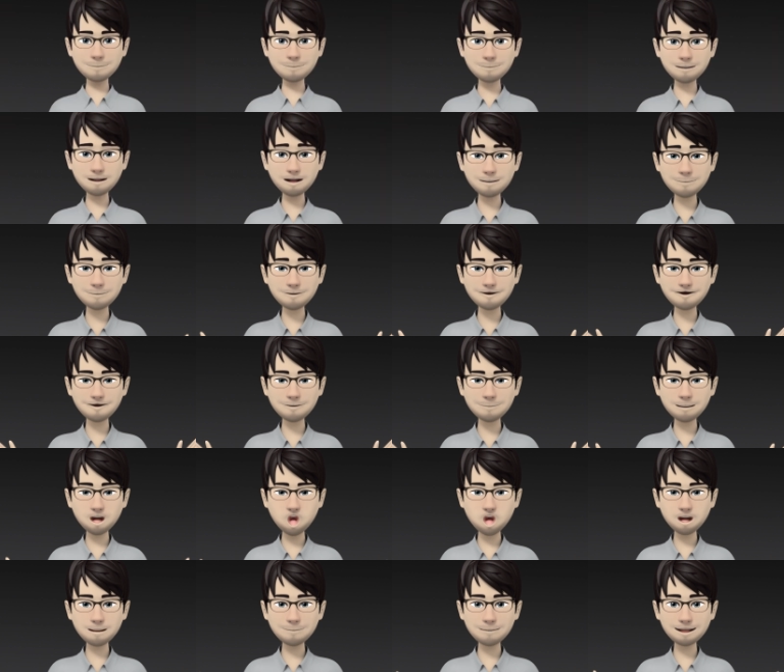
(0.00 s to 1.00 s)
This can be
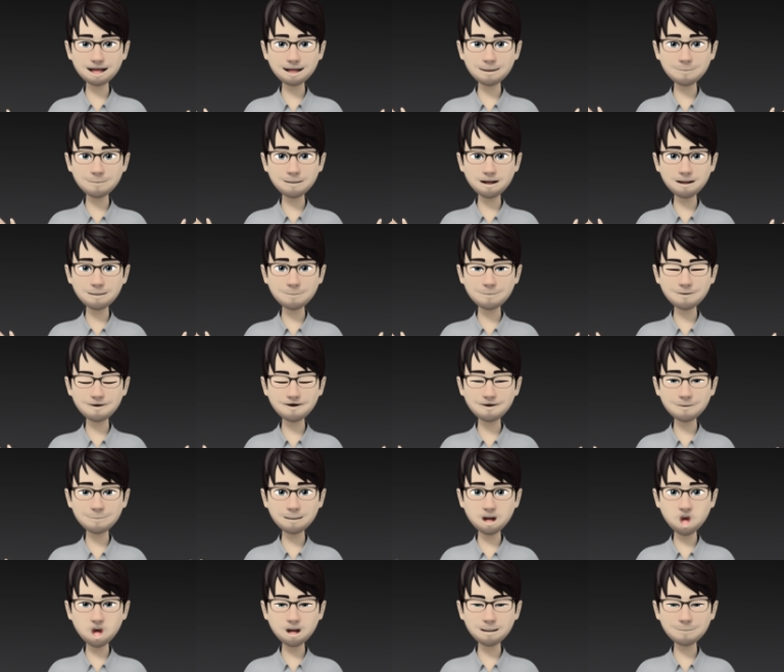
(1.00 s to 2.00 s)
through a wide range
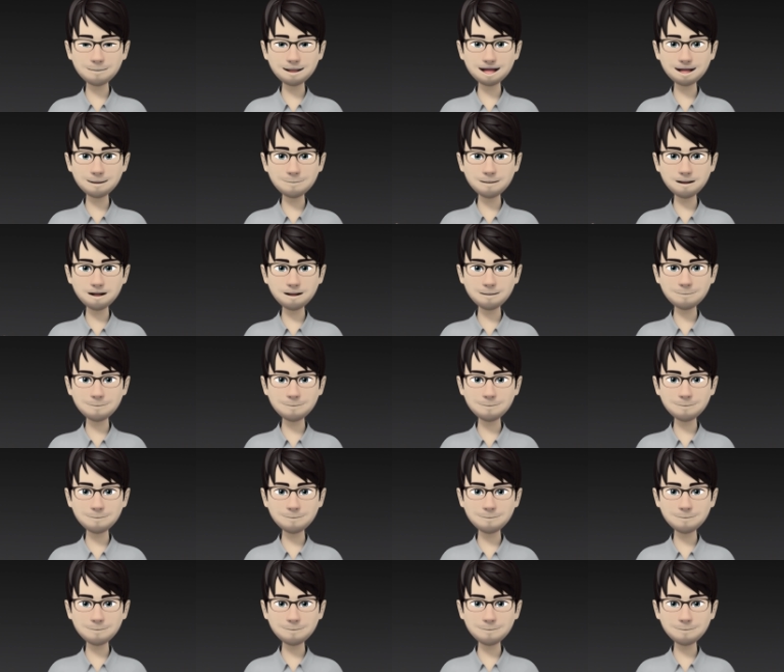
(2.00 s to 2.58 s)
of techniques,